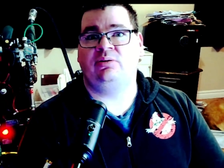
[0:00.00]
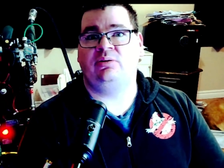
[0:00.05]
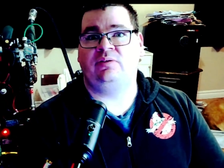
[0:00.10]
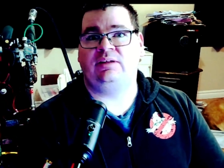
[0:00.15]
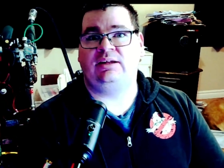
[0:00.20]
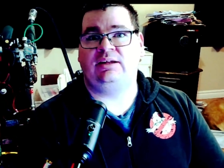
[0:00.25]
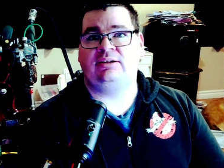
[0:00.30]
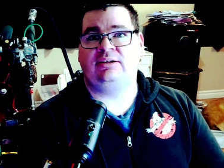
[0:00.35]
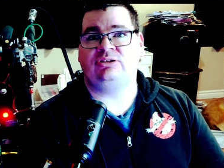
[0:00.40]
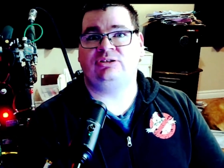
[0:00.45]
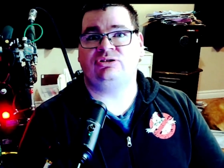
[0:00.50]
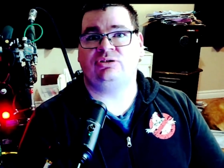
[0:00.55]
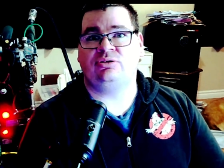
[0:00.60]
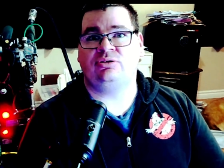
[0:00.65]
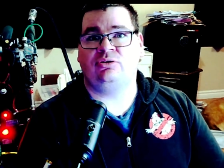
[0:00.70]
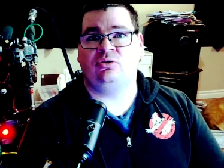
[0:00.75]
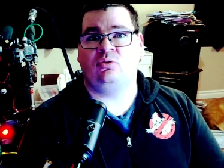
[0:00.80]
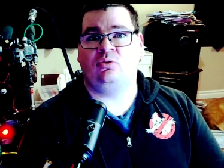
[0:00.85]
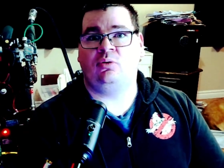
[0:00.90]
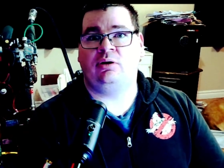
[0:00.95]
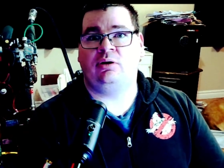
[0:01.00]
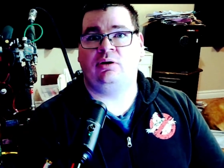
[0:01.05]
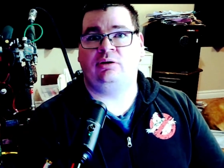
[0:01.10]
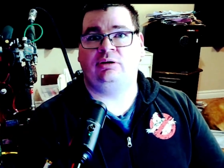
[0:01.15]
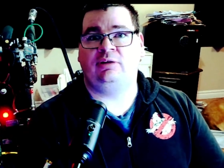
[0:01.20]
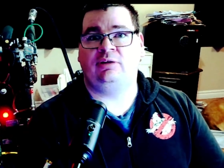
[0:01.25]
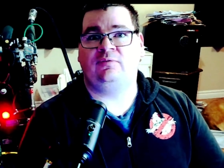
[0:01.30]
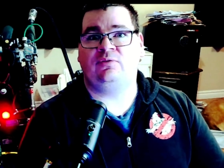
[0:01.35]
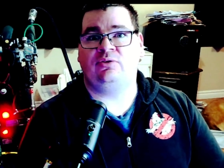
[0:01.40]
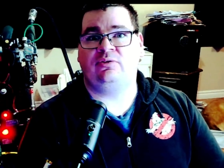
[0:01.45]
the internal
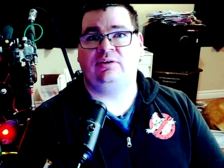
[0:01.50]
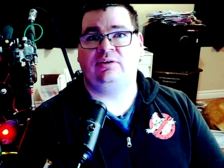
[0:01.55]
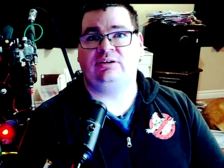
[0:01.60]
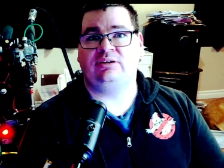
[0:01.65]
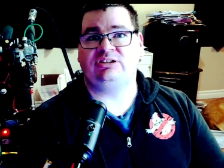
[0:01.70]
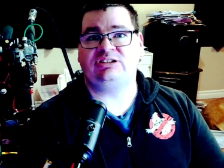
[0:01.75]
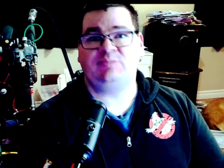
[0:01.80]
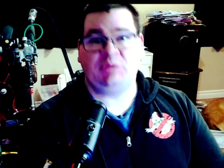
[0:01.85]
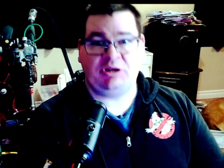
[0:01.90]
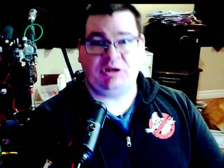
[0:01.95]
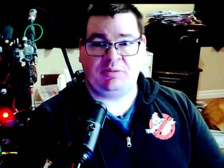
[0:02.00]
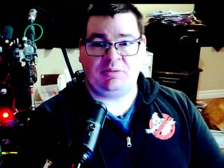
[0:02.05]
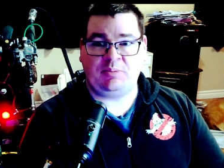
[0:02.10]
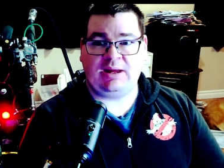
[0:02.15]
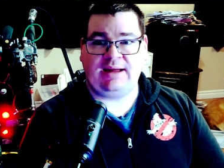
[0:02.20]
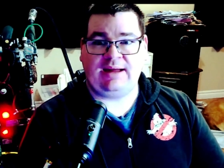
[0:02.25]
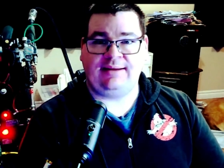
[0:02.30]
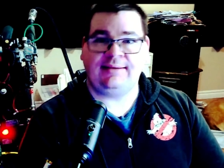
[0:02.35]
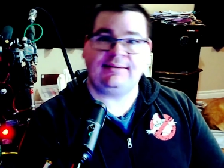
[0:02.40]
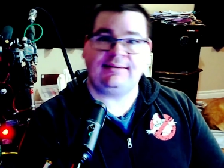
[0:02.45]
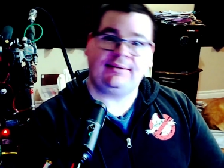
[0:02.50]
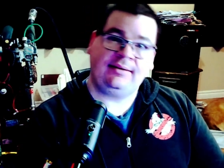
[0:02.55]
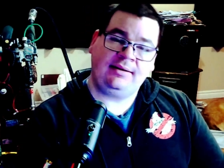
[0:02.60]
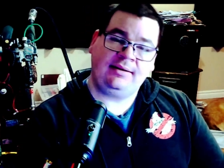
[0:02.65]
wiring for the Spirit Pack.